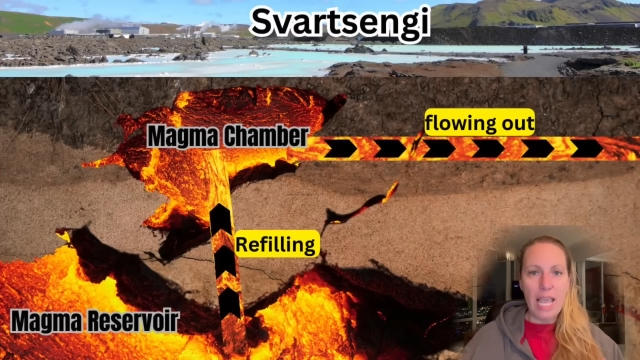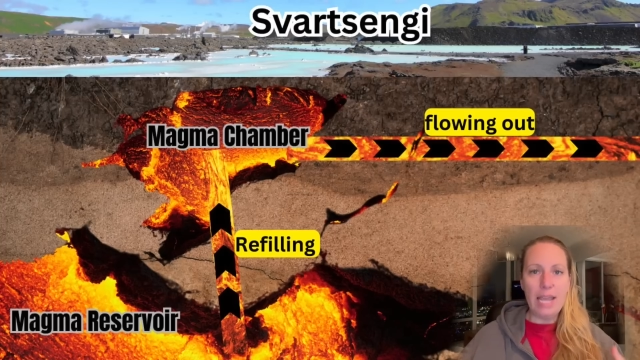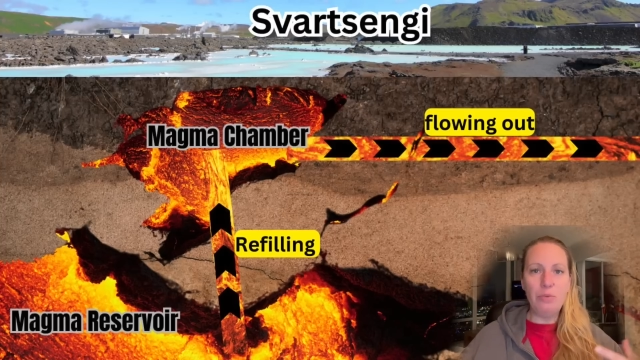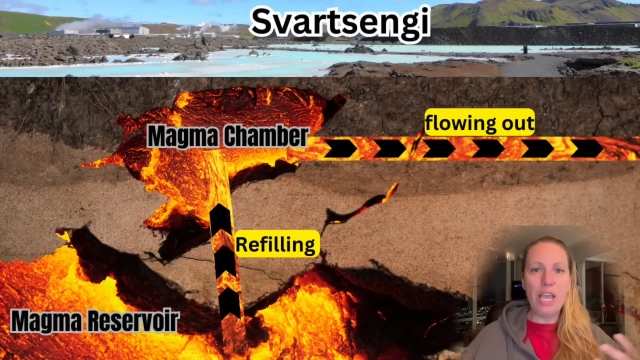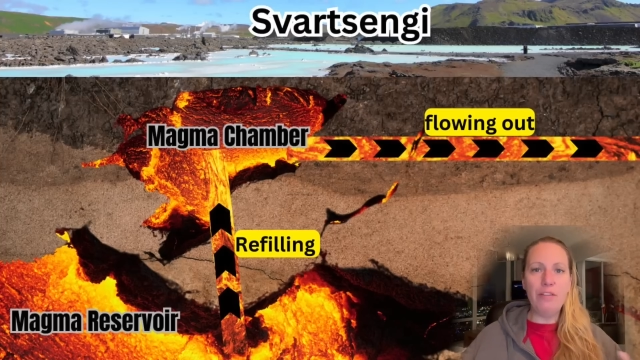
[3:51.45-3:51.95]

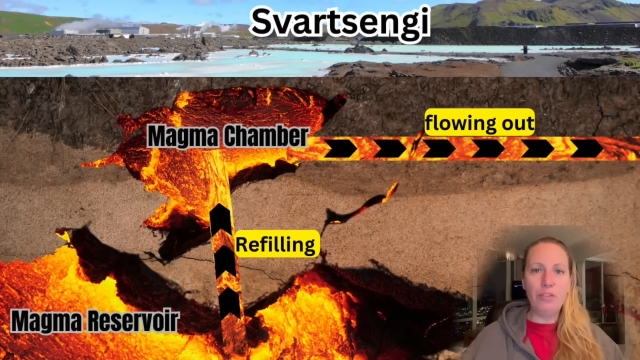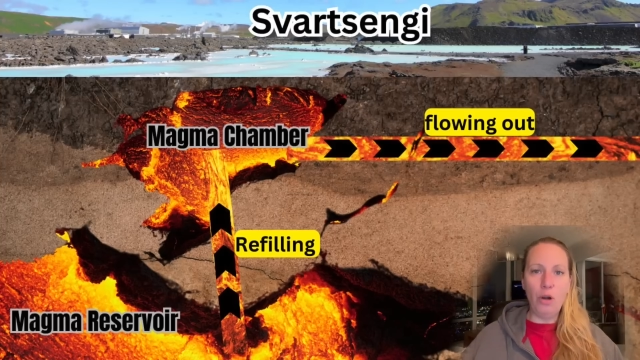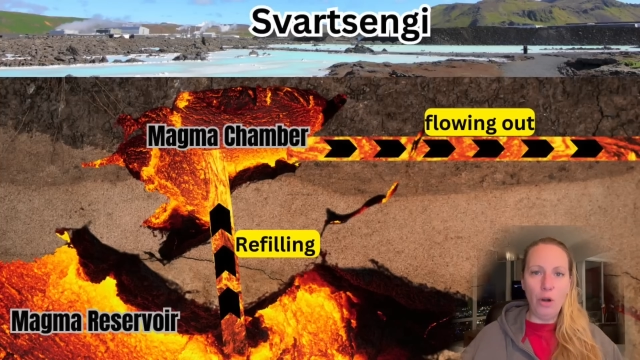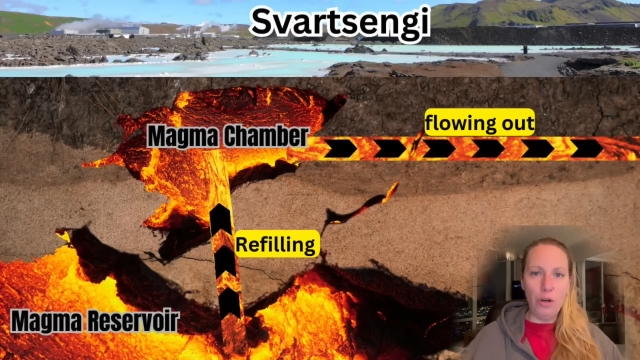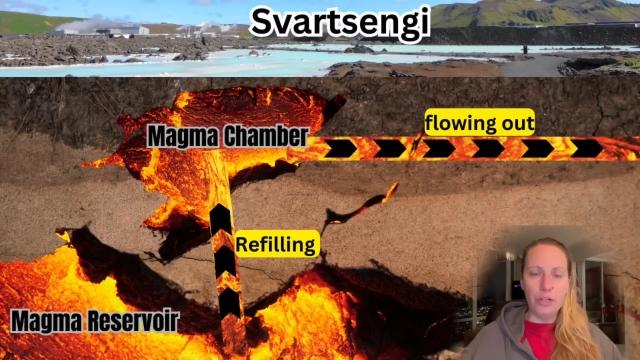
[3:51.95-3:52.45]
And we have
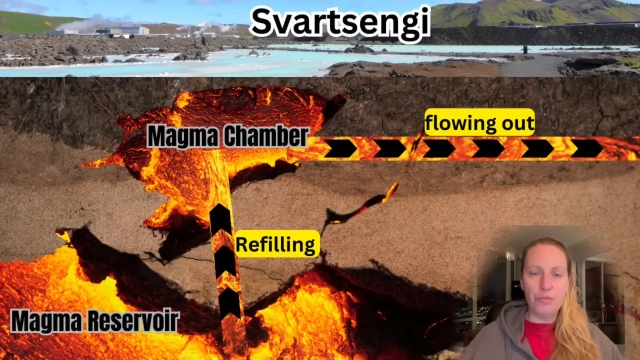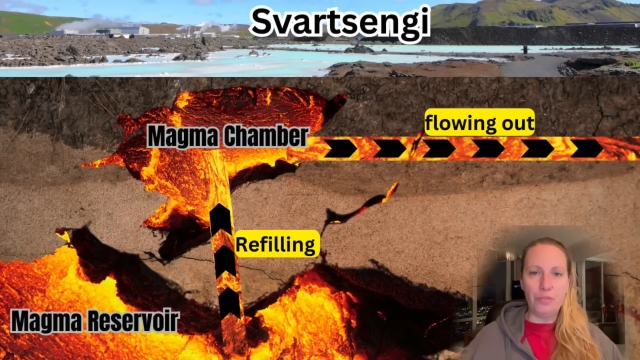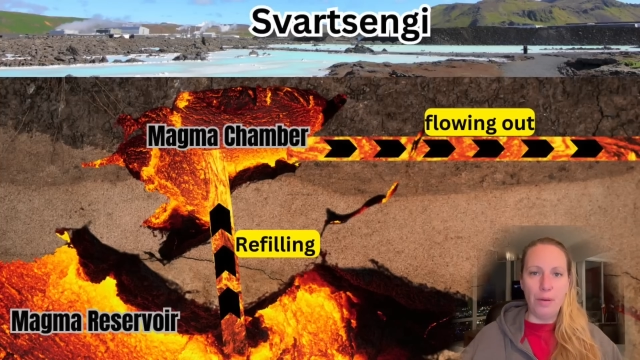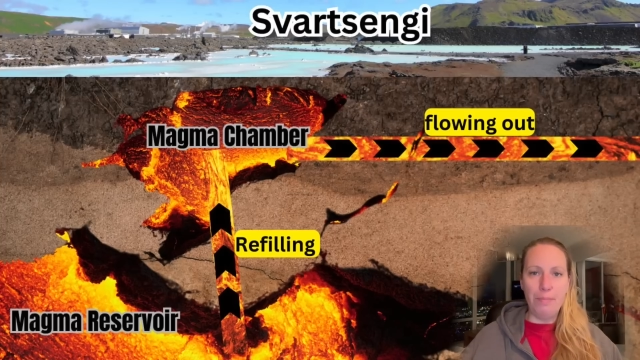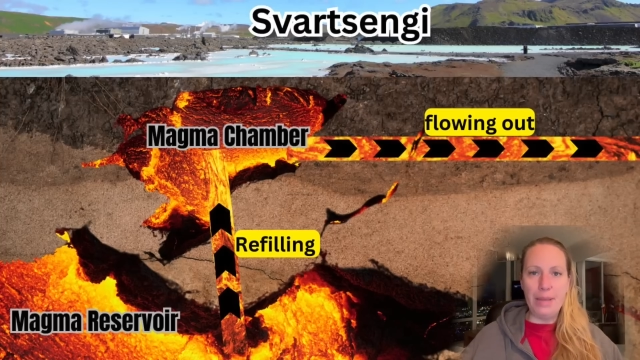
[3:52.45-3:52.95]
heard
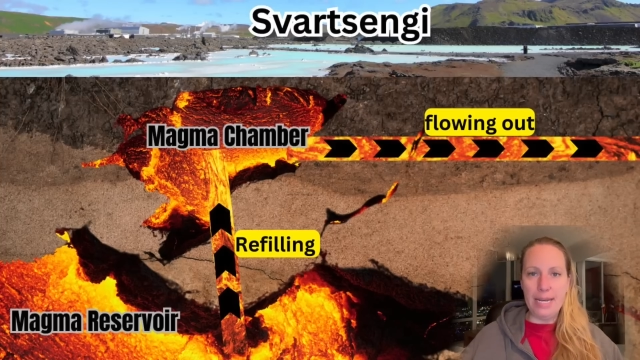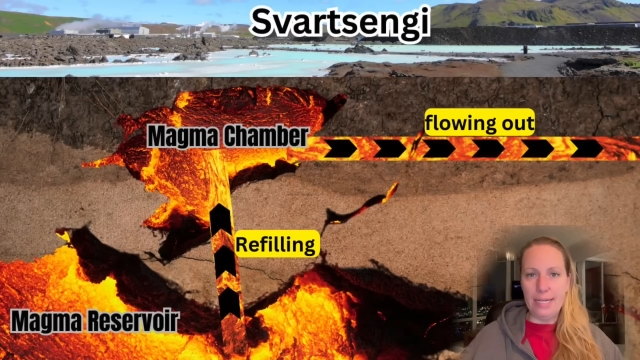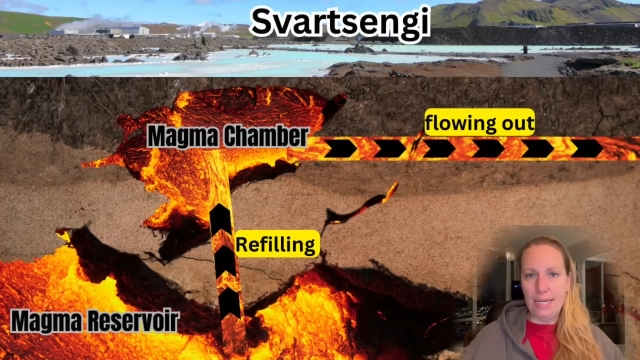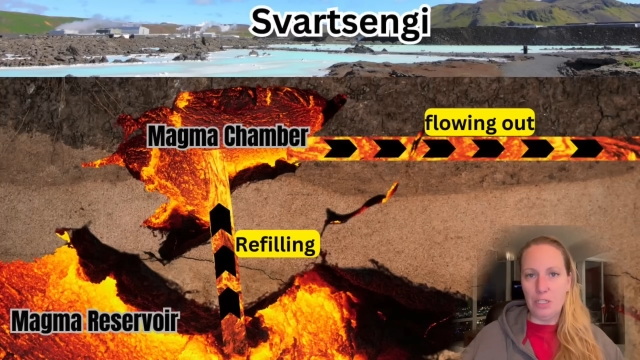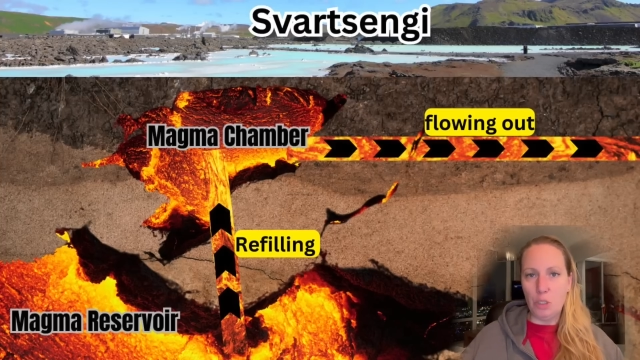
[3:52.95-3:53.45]
from
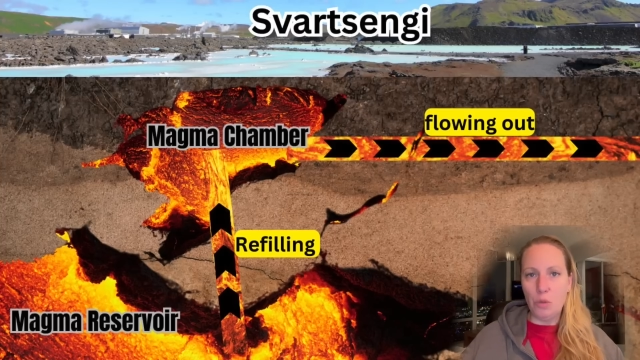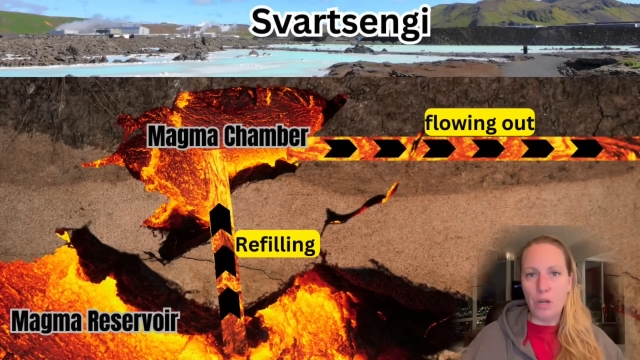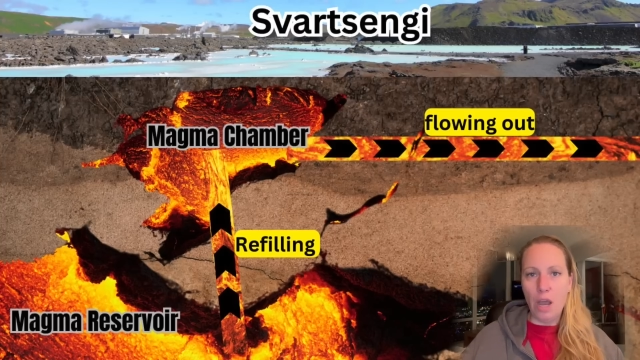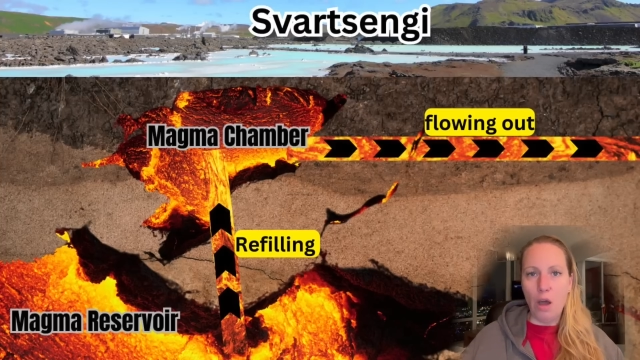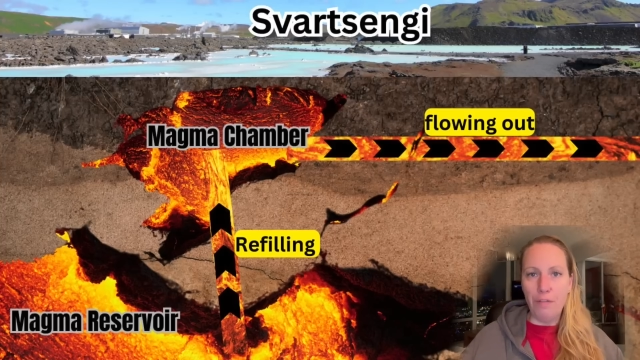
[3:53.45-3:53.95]
Benedikt
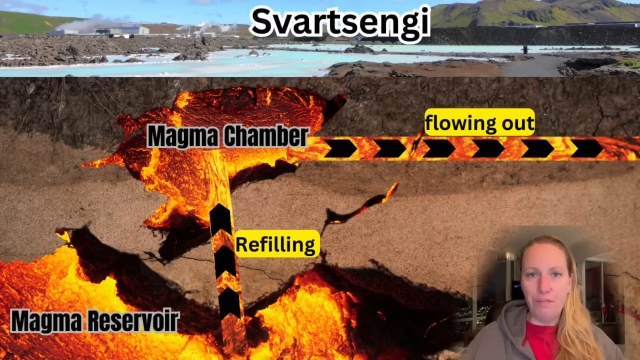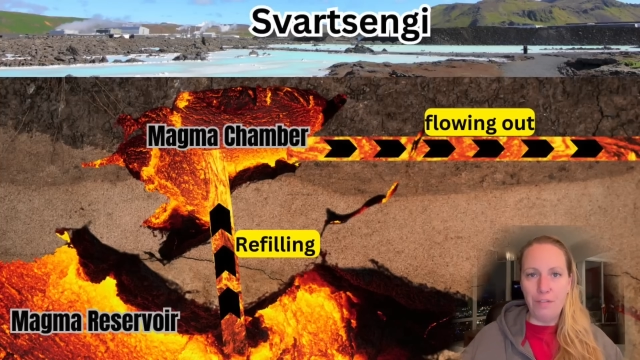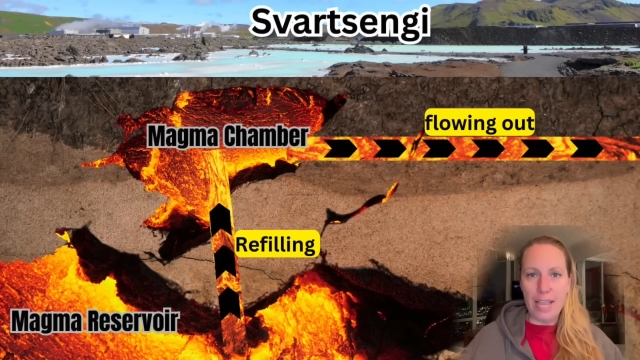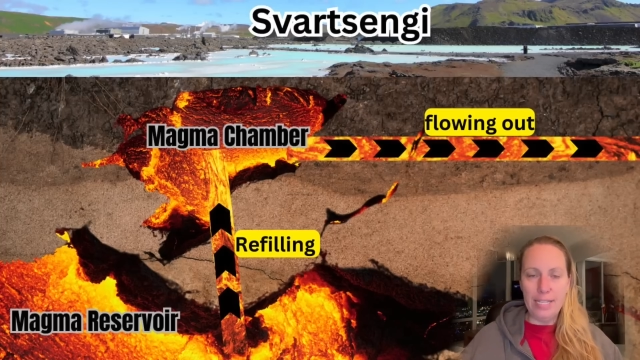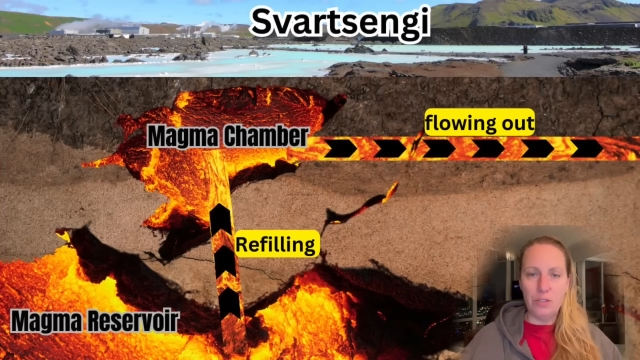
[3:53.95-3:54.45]
Gunnar
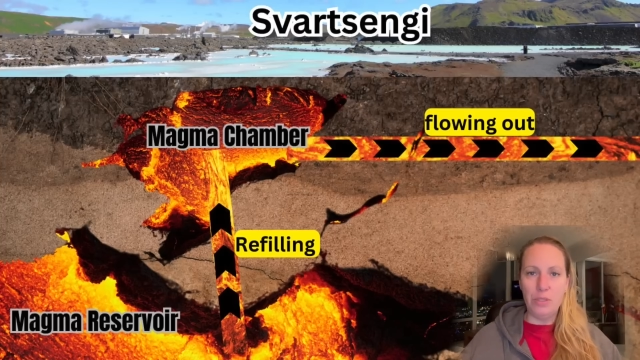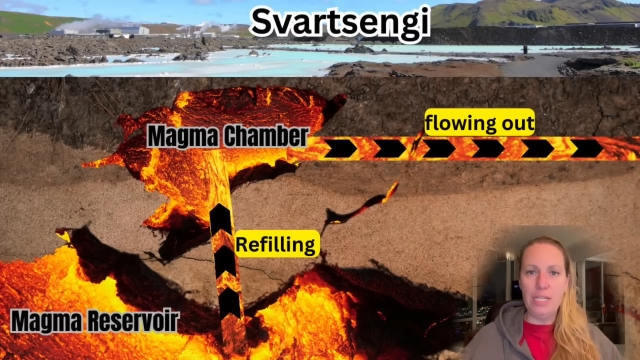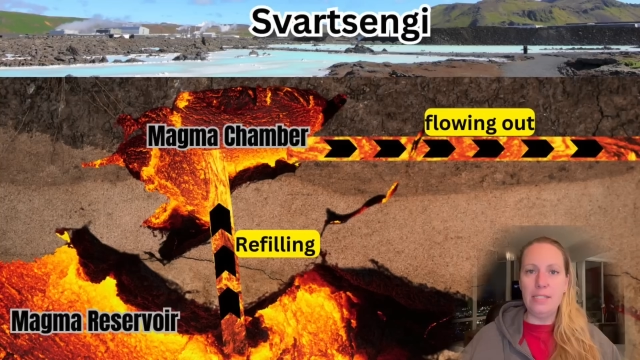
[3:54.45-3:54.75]
Ófeigsson.